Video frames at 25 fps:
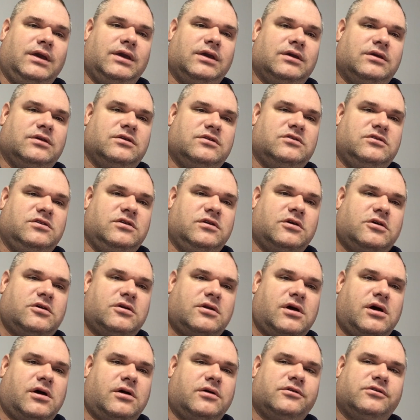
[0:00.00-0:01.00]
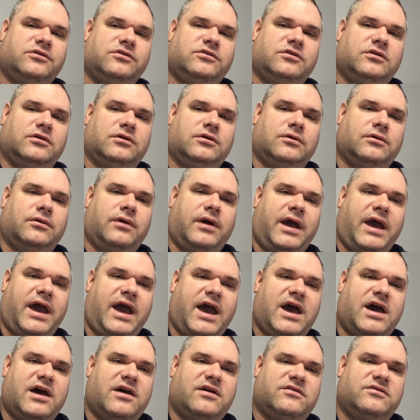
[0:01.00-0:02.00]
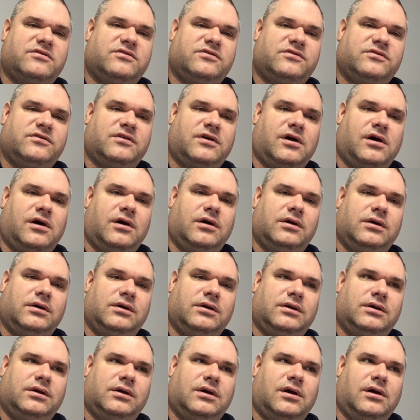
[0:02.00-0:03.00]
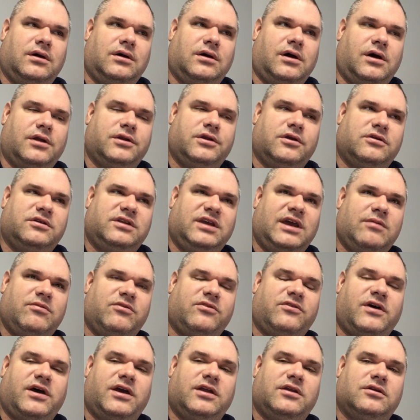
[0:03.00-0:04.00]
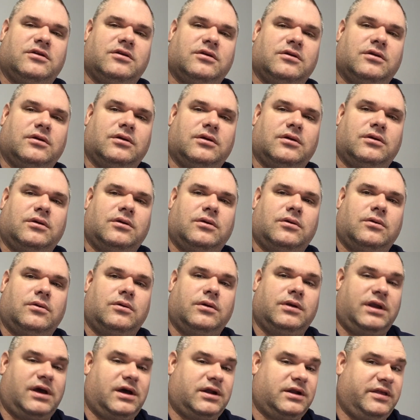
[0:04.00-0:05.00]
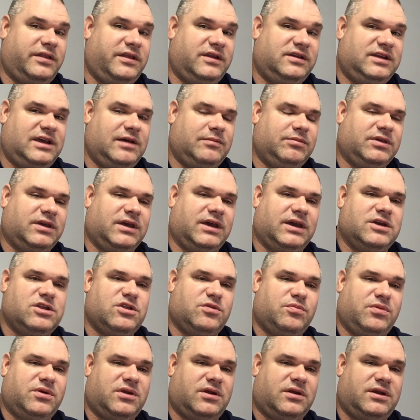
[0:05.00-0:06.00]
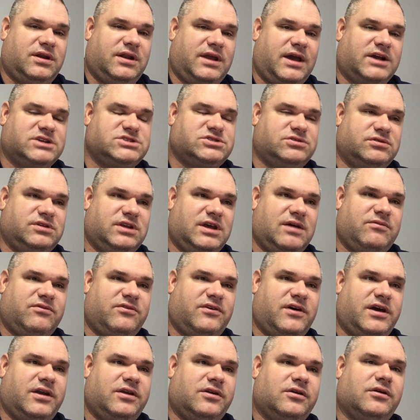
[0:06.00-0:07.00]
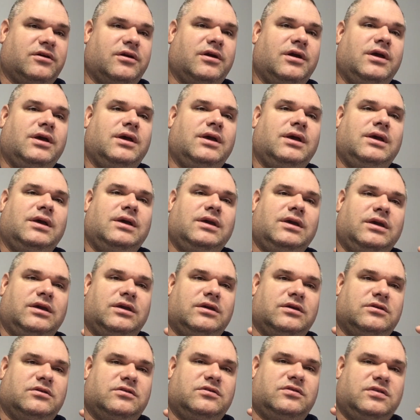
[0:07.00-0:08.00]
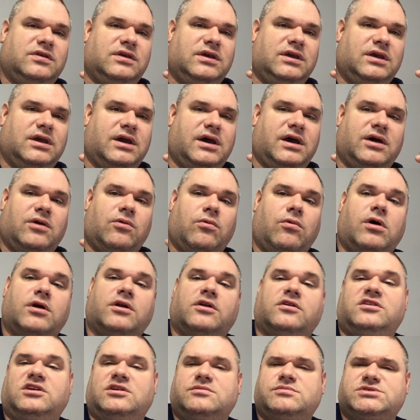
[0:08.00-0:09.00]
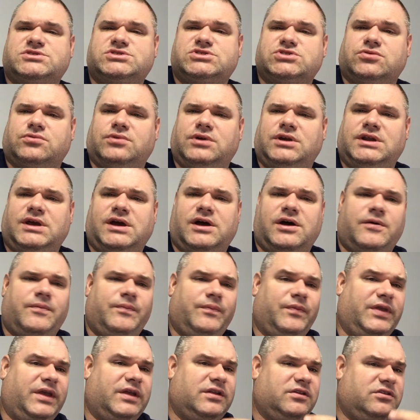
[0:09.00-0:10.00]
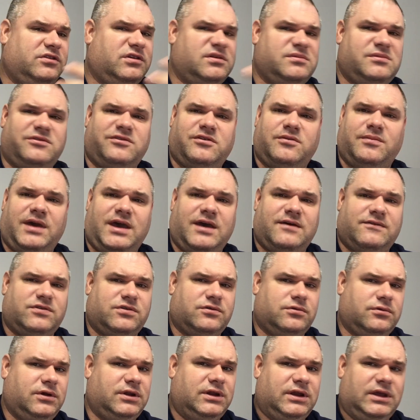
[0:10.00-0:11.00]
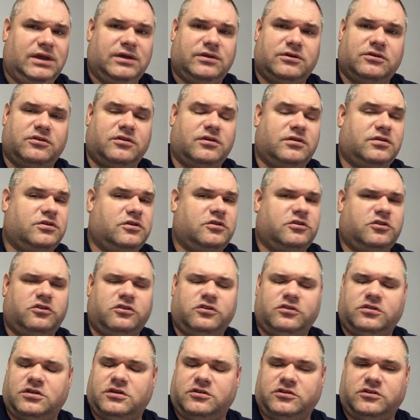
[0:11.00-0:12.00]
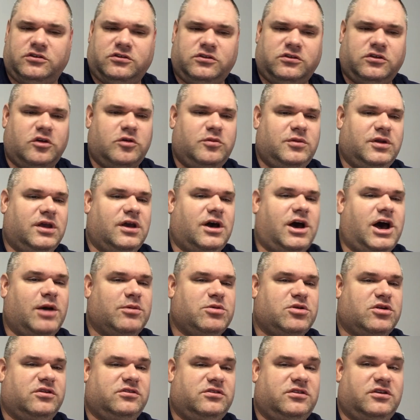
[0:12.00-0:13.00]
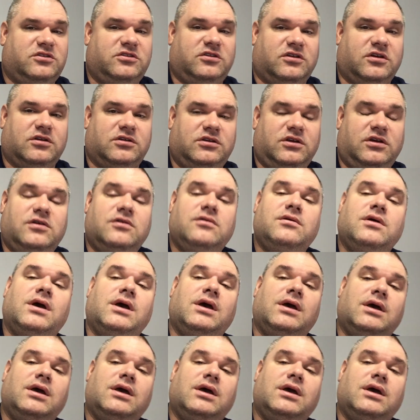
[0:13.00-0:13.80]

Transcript: is you can also have on your depth finder, not on the depth gauge, but on an actual depth finder, is the water temperature readout, and some of them have 3D. There's so many options that you can do.